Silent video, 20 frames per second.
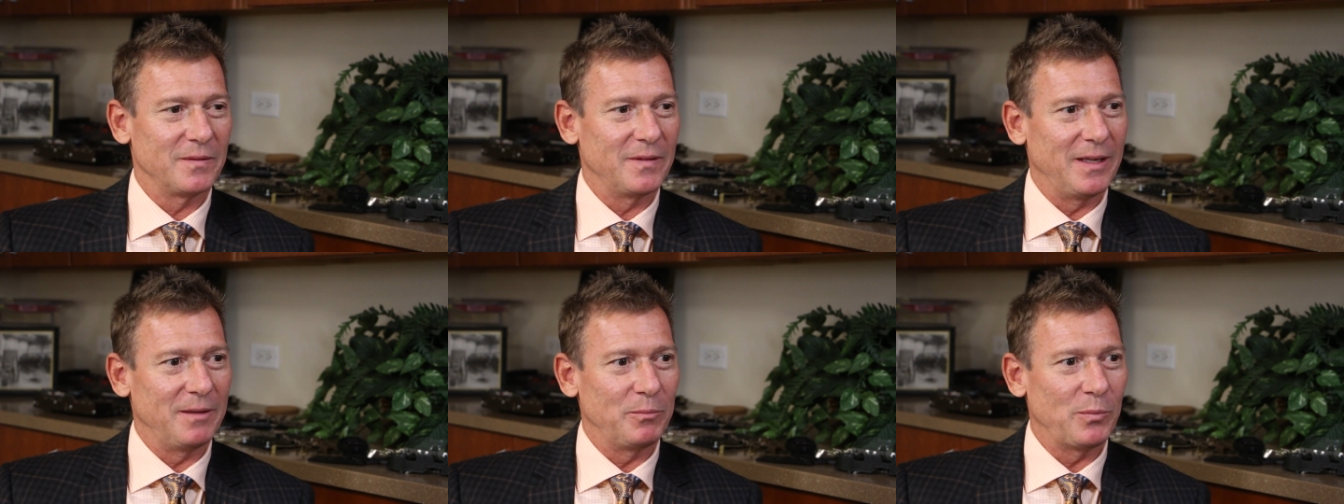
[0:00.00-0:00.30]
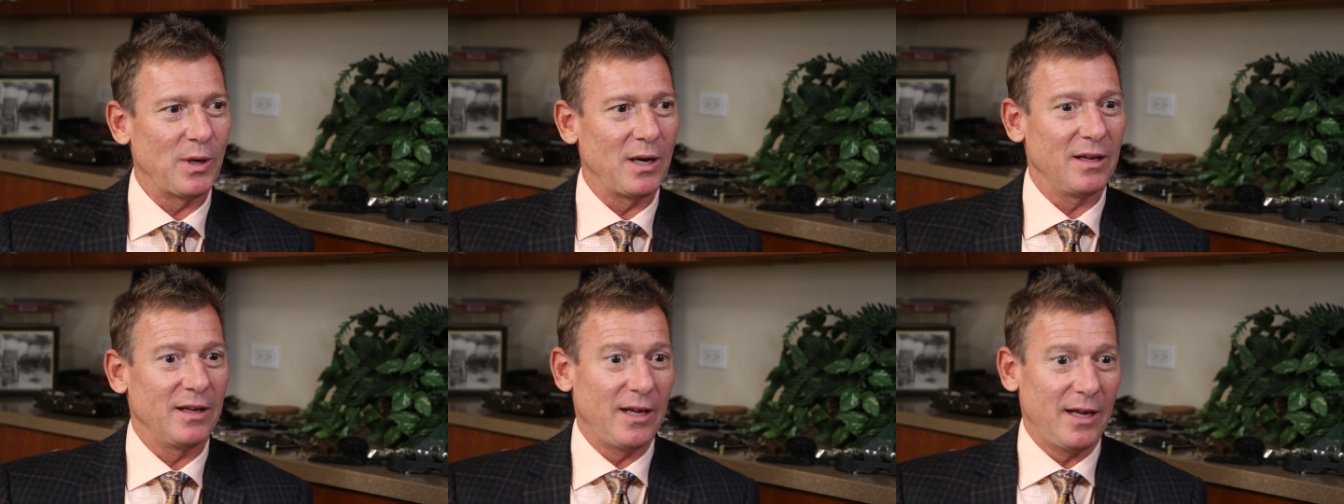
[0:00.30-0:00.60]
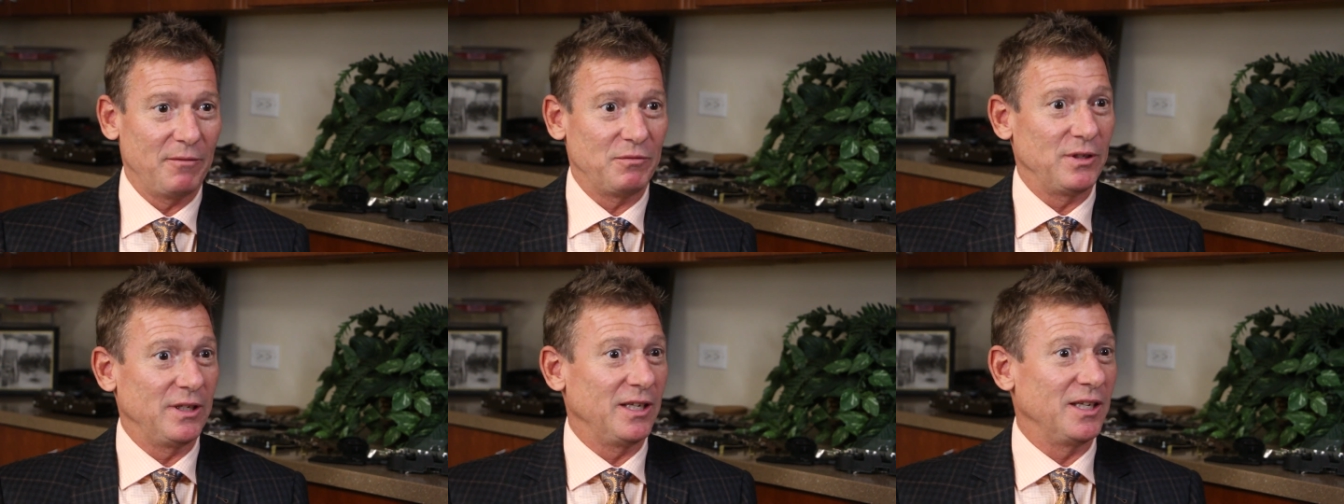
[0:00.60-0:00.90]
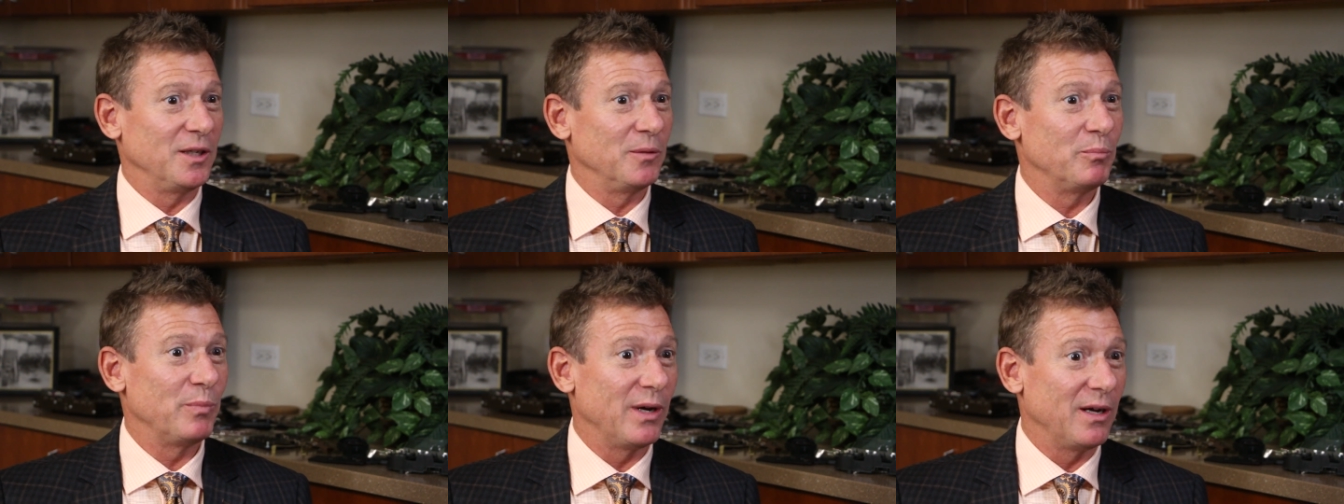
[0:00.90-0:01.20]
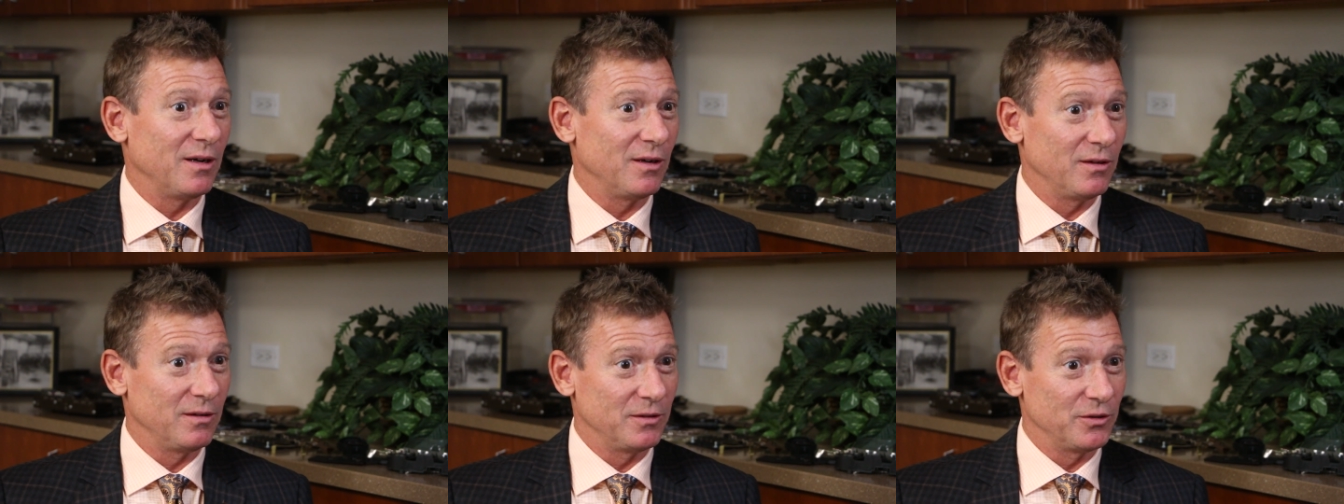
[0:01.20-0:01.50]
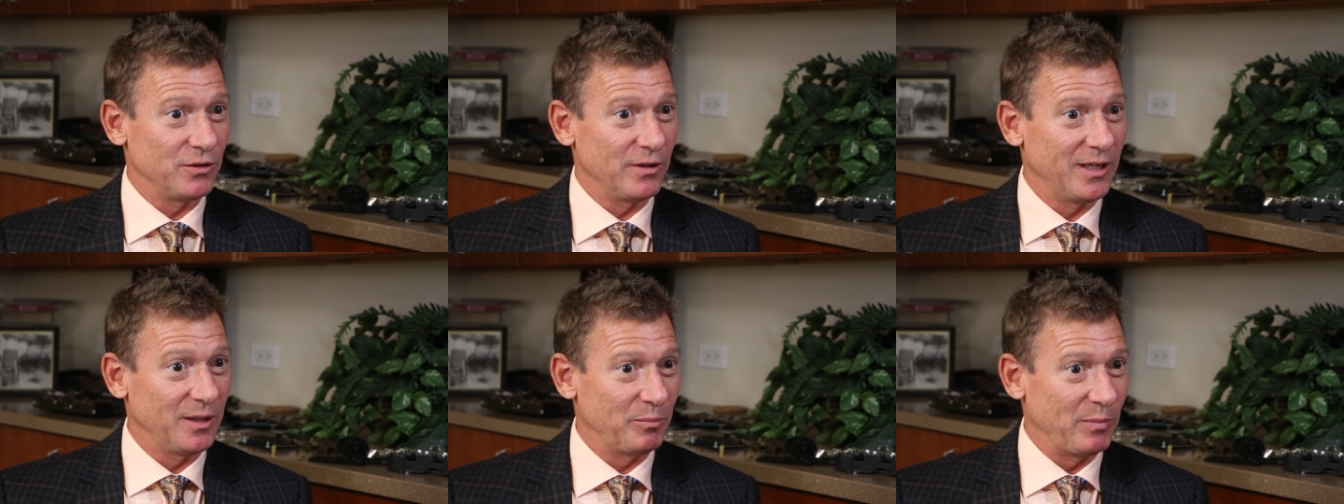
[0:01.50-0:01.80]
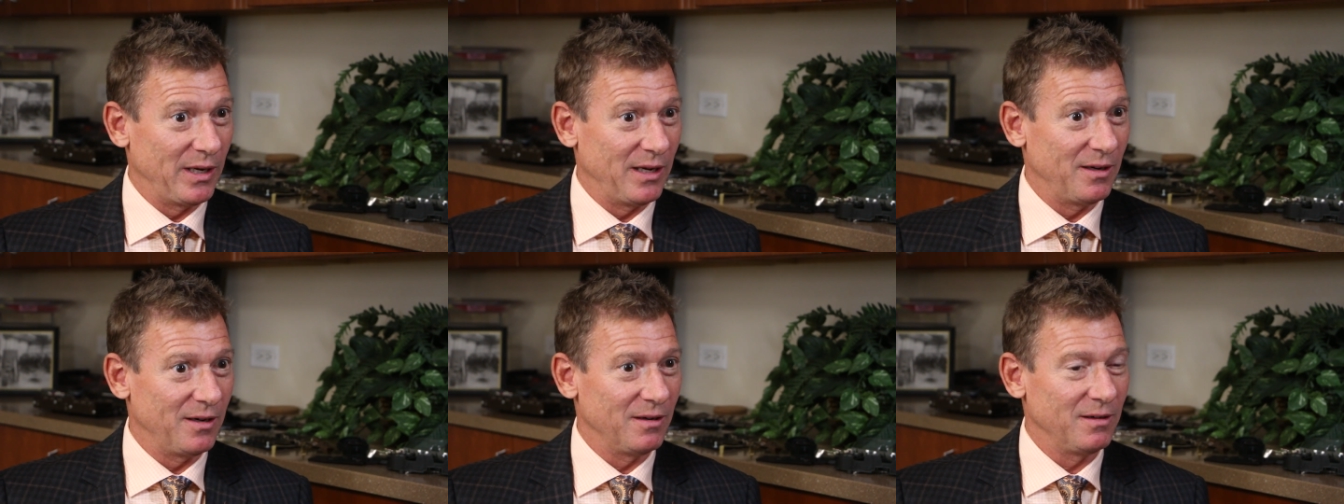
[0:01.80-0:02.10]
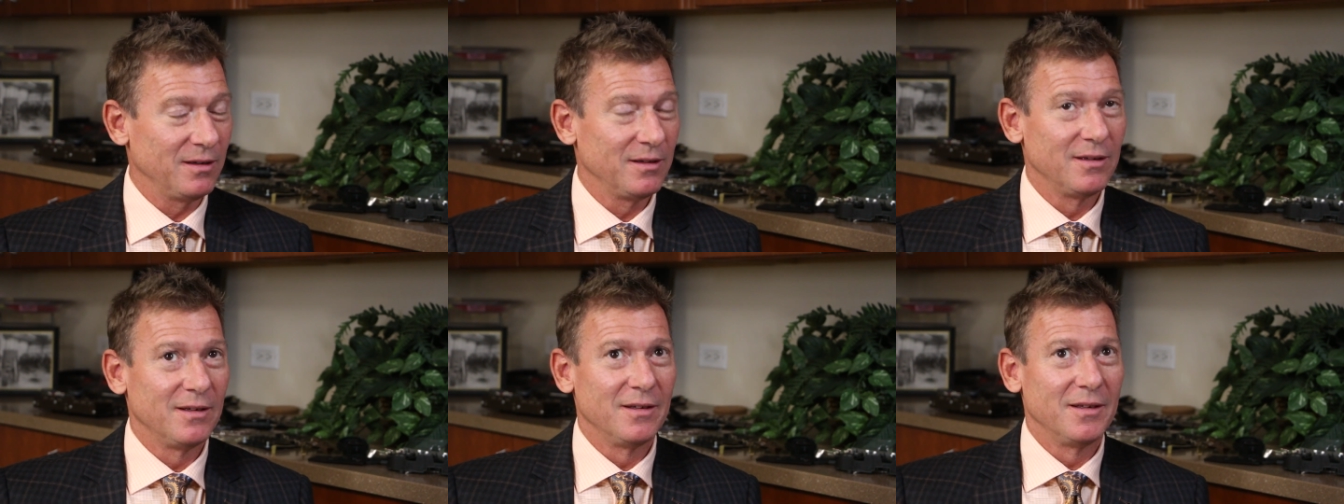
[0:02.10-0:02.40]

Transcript: they probably have to eat better and drink better.